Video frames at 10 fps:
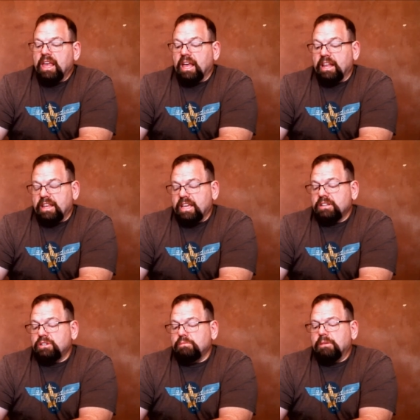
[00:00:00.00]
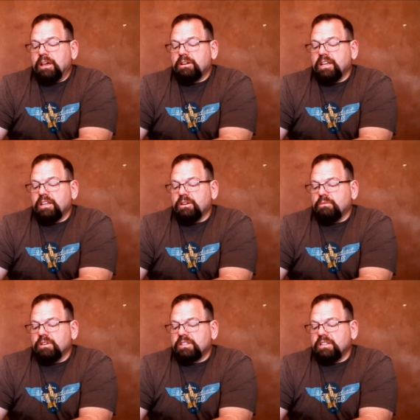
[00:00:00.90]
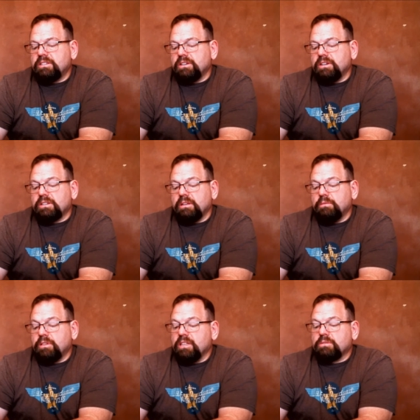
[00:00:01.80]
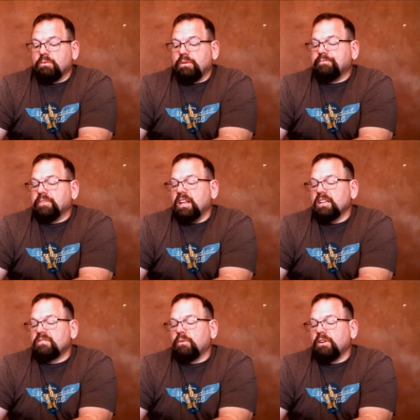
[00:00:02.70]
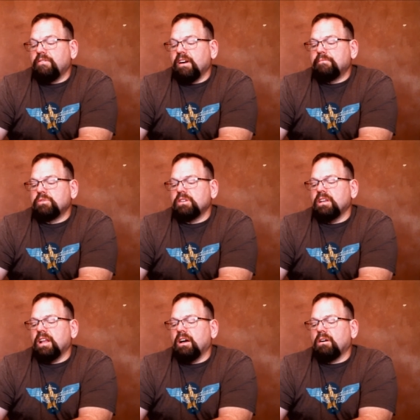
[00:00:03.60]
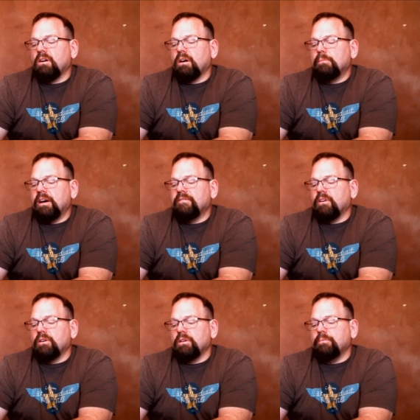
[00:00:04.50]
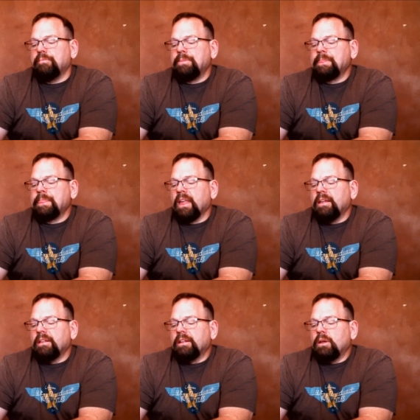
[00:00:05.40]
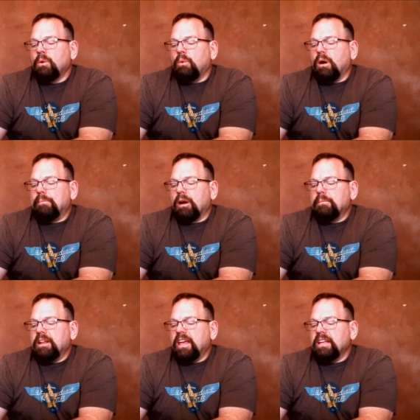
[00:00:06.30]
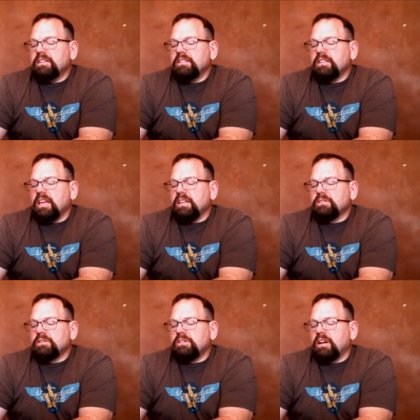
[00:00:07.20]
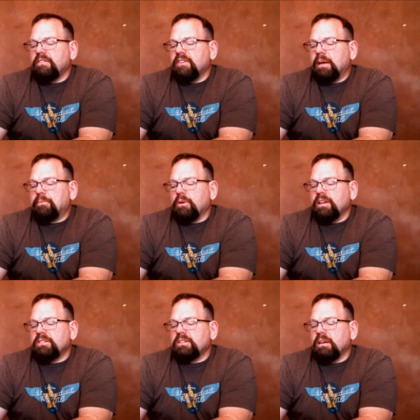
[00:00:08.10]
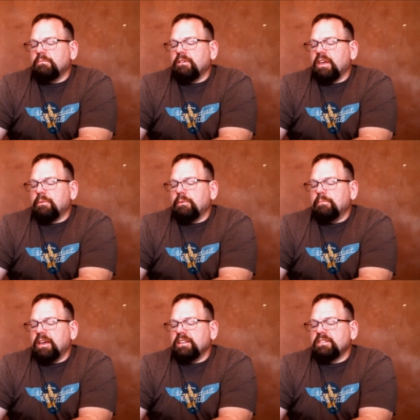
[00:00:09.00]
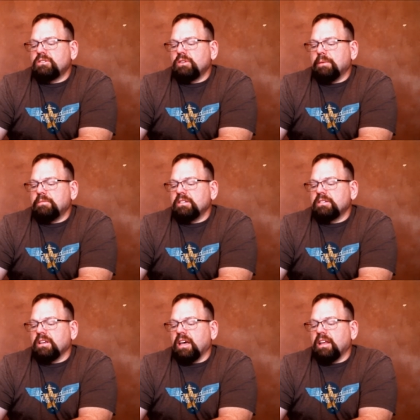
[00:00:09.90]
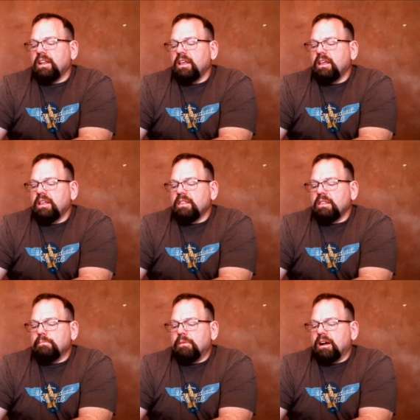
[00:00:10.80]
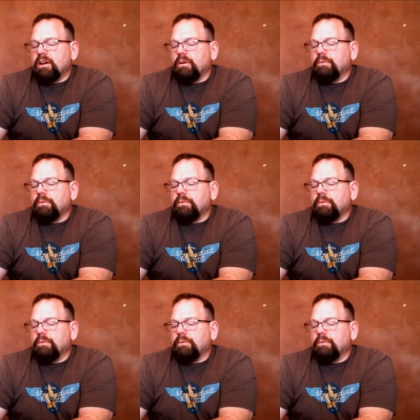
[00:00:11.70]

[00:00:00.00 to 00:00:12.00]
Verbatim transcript: And yes, you better take your whiskey seriously with this one. It is 45% alcohol by volume. While bourbon ages, the angel's share evaporates. Some of that remains is trapped inside the barrel.